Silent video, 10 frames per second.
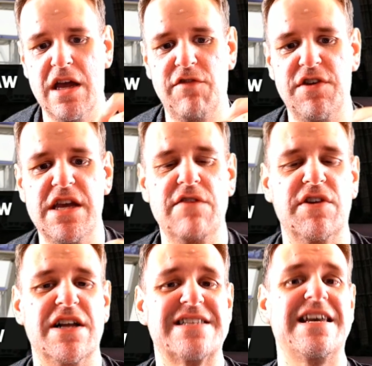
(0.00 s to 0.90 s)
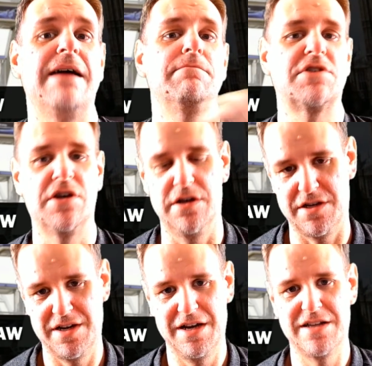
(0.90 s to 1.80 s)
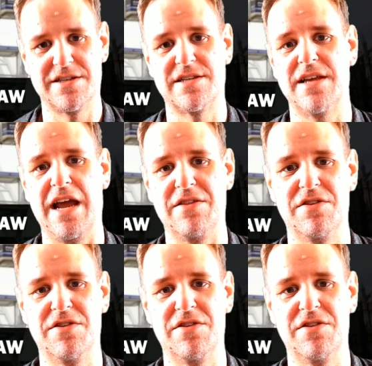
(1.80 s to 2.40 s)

If he even attempted to say